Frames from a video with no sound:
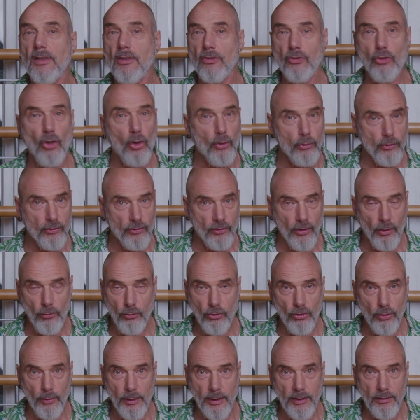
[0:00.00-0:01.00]
Dogs don't
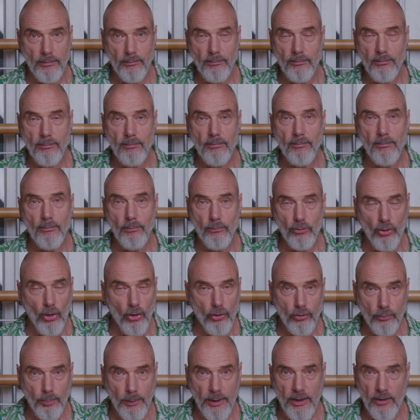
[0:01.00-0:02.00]
do it.
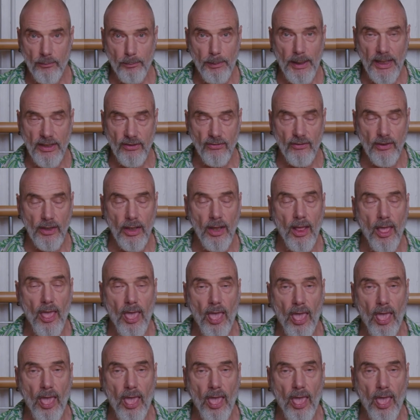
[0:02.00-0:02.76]
Dogs, when it's panting,